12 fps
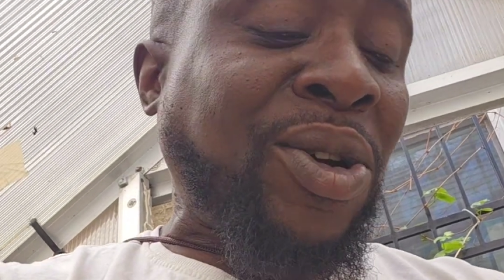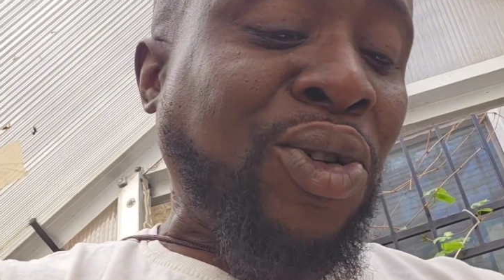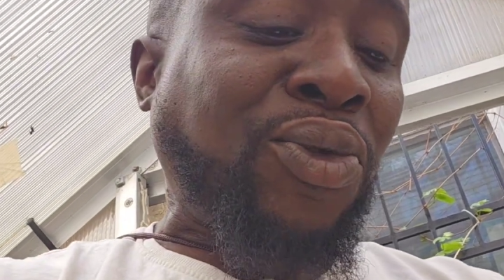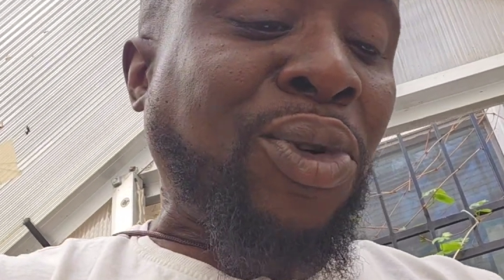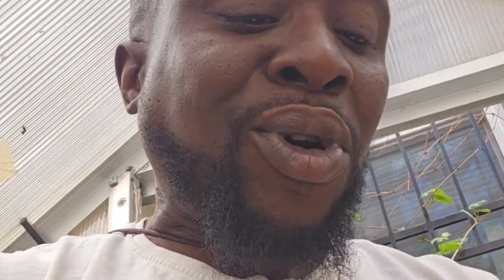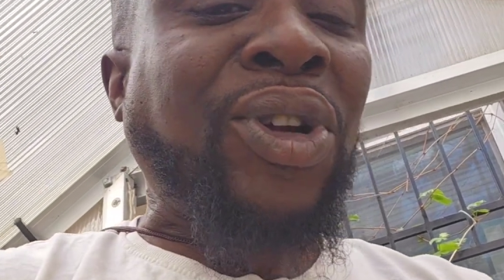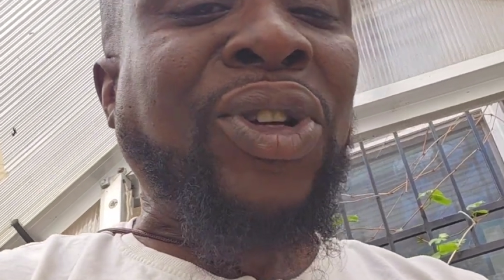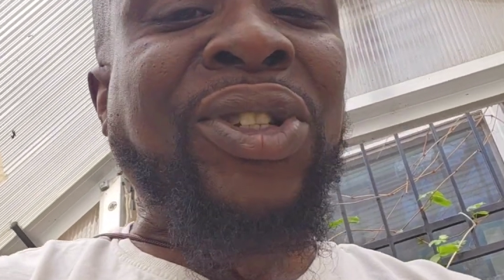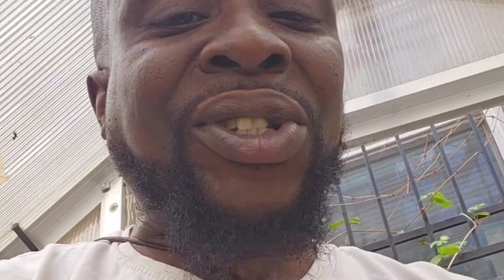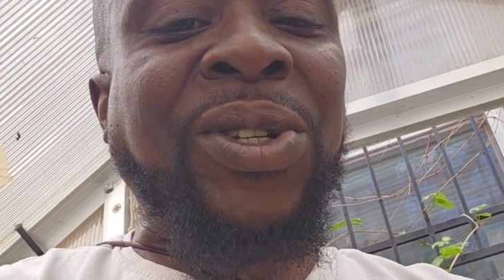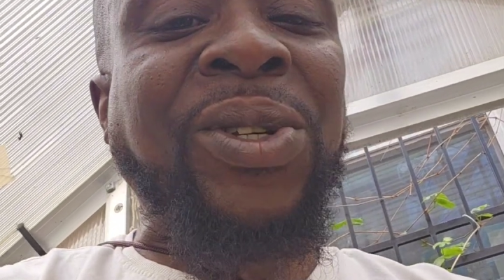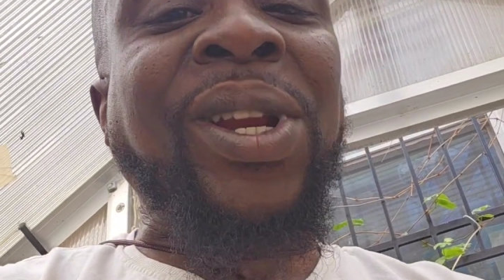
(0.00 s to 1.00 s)
overall
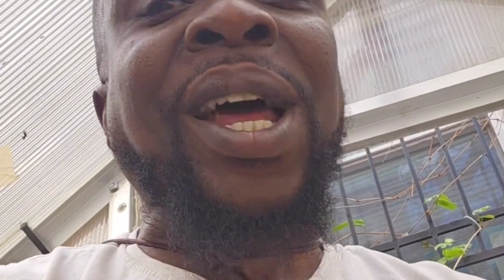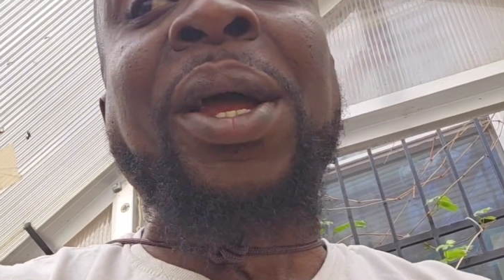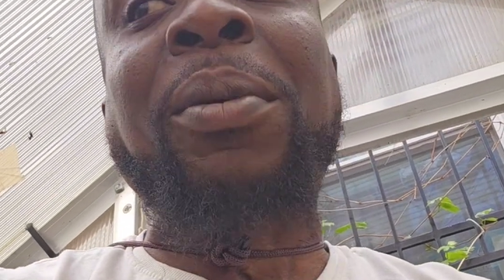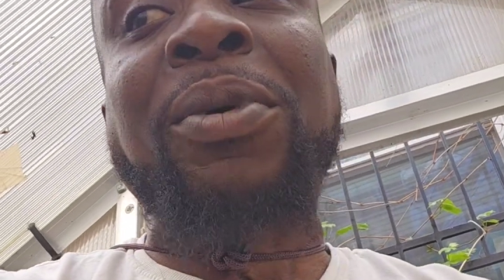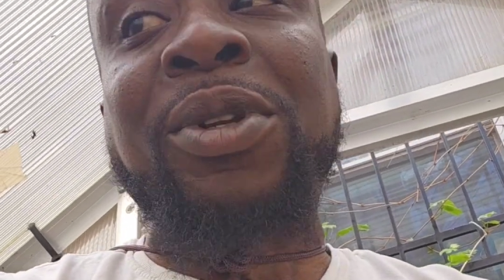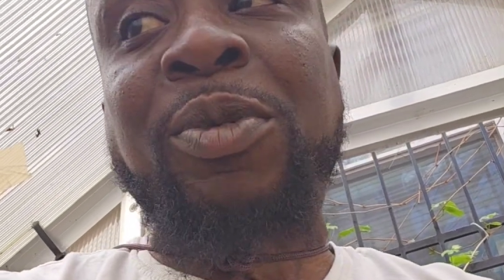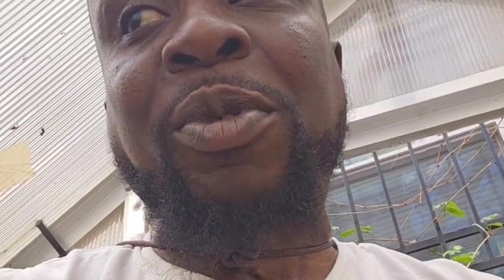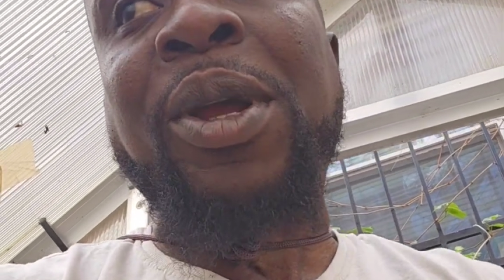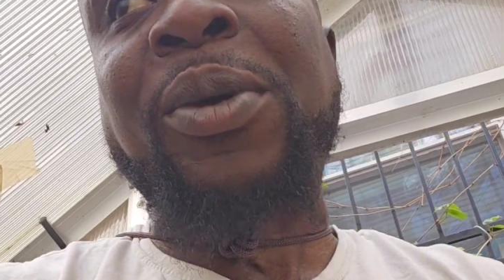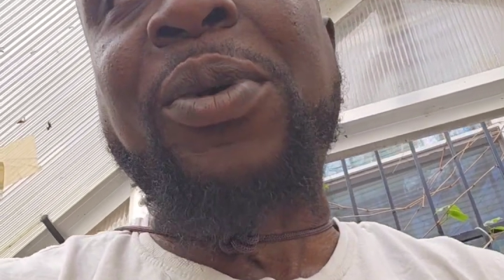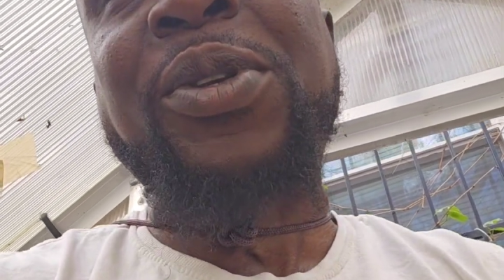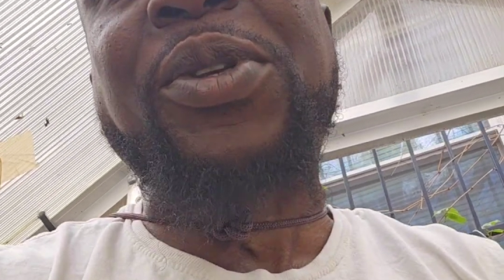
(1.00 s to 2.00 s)
looks good. I am going to
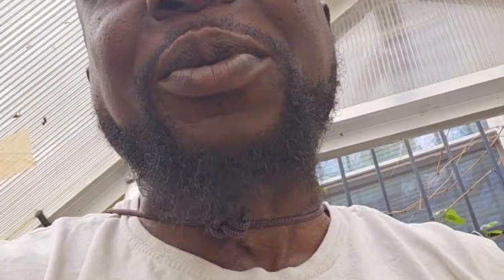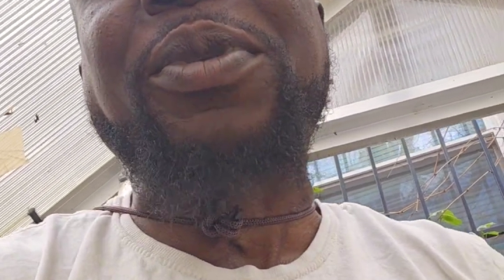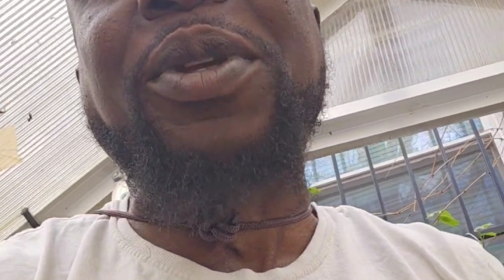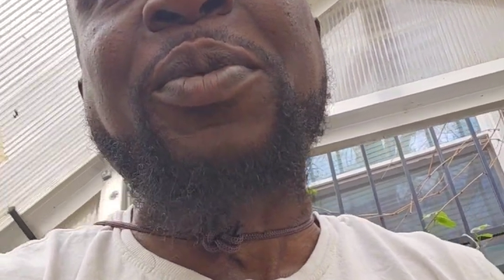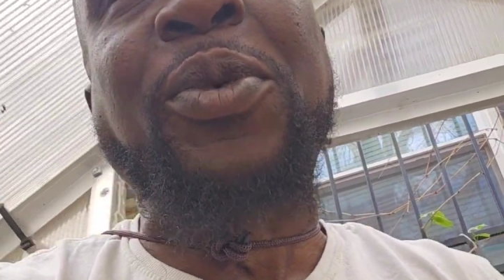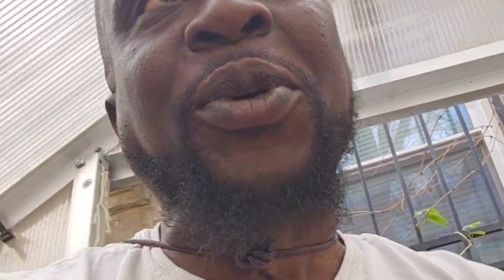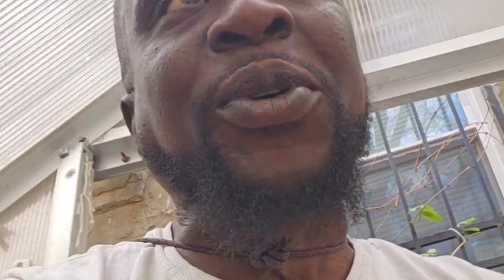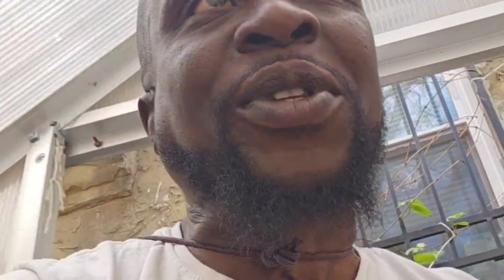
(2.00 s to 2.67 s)
spray with some neem oil